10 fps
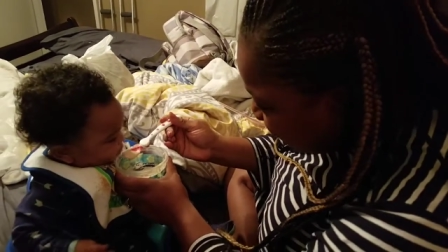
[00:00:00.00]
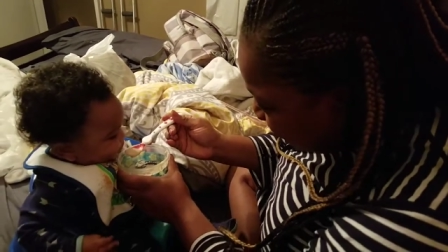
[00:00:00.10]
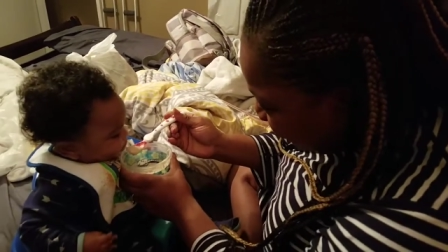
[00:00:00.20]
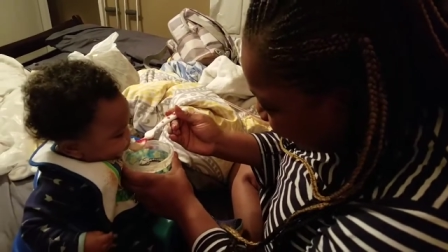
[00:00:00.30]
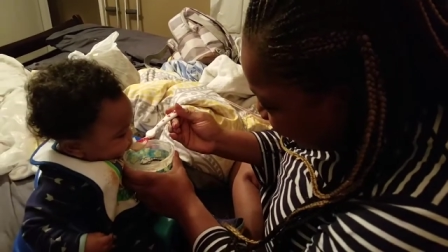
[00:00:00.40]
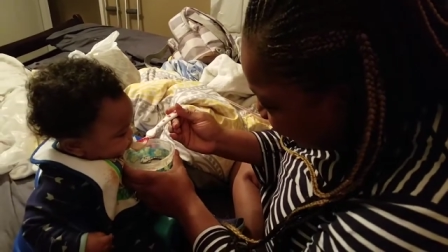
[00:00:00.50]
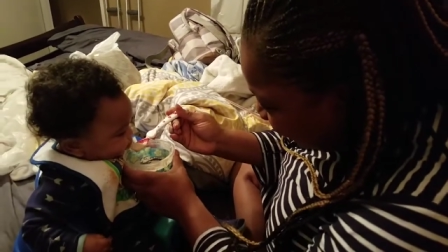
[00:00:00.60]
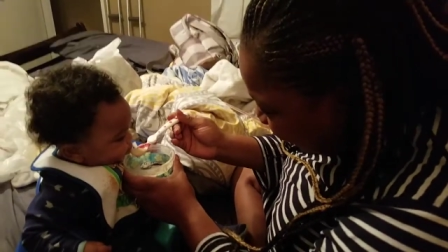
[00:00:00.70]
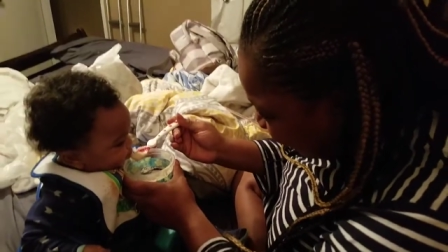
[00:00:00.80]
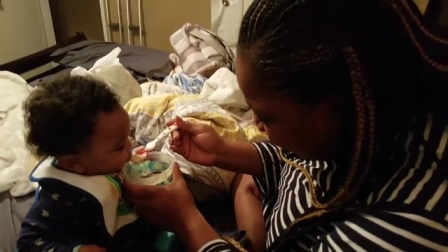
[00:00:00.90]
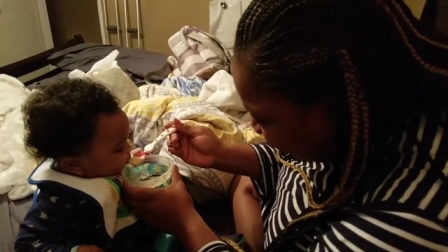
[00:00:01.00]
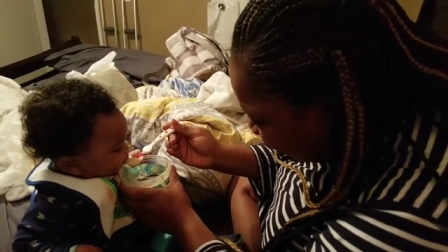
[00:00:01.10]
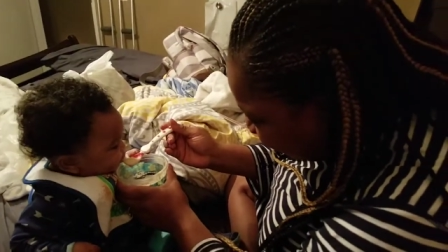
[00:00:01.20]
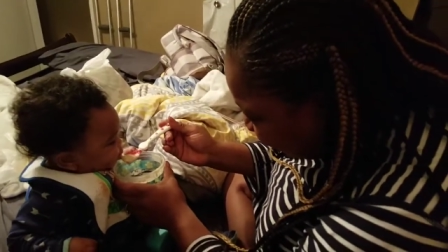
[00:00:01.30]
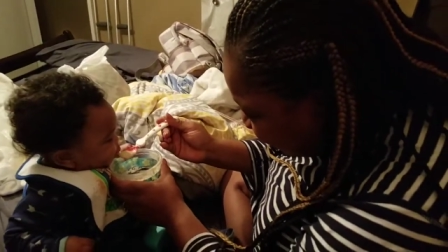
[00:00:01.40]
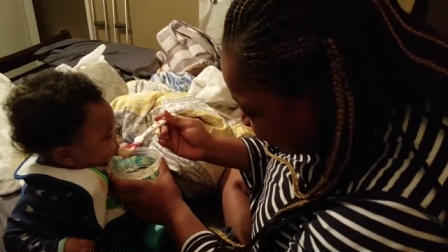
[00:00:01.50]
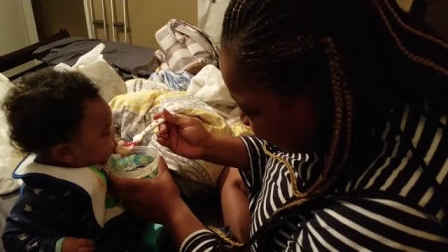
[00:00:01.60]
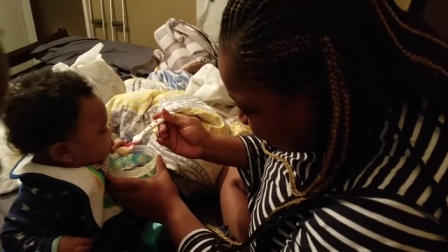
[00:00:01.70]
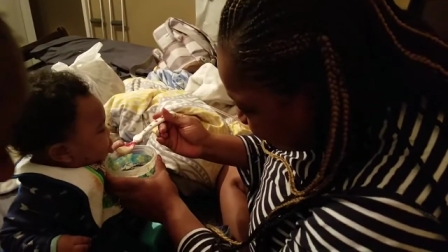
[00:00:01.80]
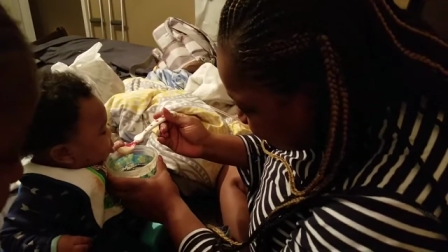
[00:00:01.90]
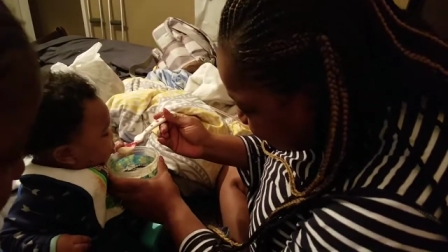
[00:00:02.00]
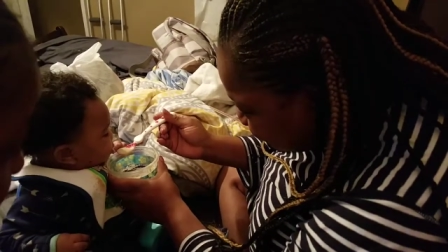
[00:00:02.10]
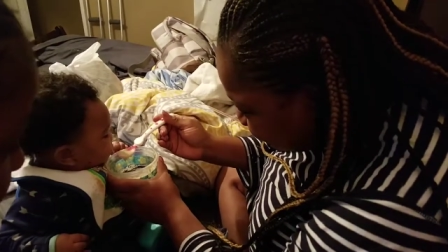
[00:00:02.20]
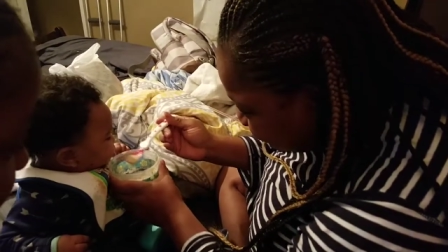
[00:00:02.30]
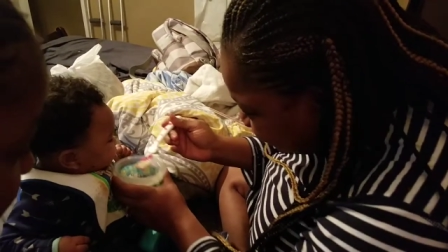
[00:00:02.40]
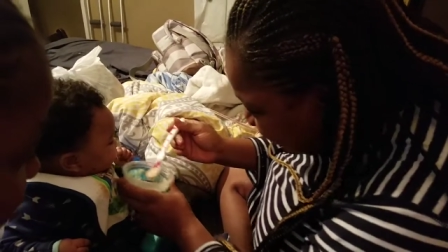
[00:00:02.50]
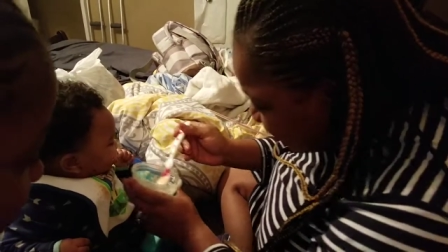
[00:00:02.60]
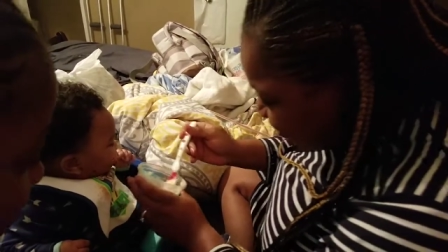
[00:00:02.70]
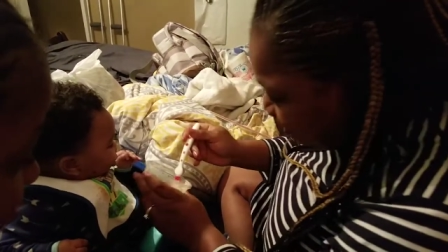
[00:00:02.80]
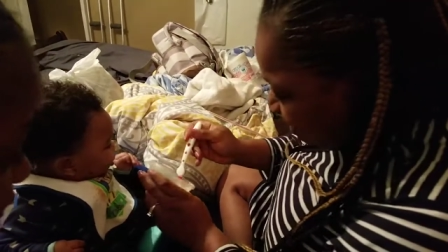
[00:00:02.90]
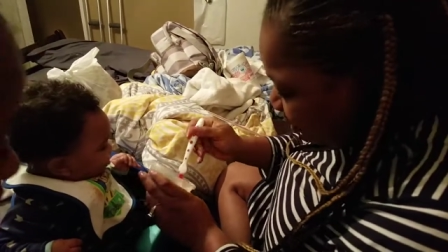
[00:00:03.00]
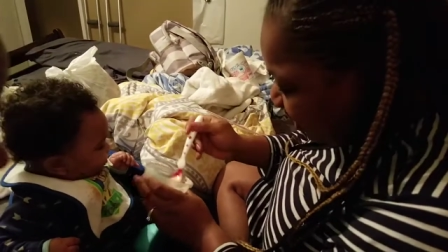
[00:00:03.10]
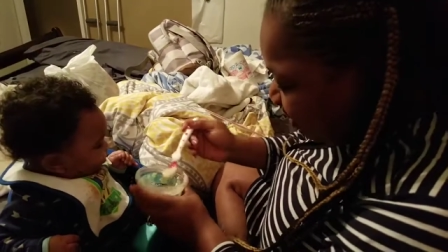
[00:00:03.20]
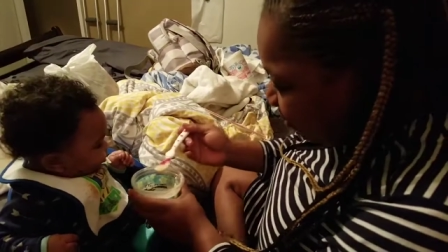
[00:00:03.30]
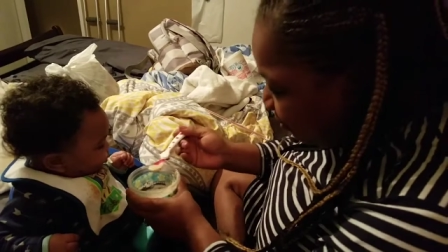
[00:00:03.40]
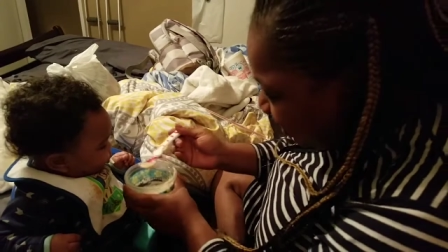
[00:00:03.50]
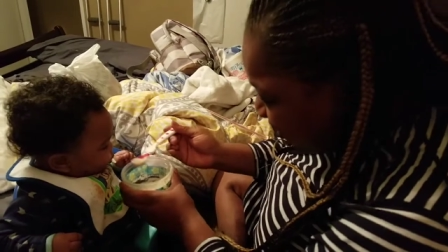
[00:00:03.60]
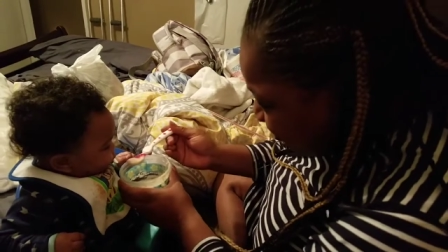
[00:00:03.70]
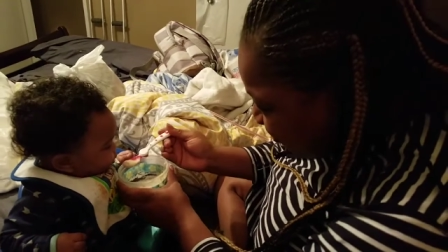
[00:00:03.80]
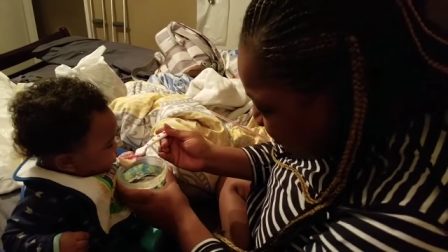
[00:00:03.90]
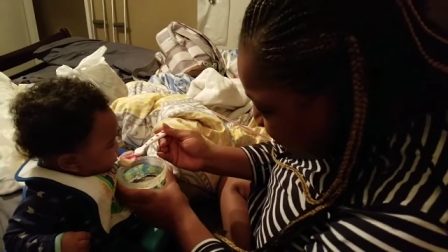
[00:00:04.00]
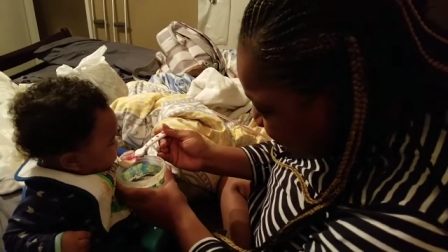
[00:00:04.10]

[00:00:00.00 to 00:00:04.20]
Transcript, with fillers: It's your milk in there. It's your milk and oatmeal.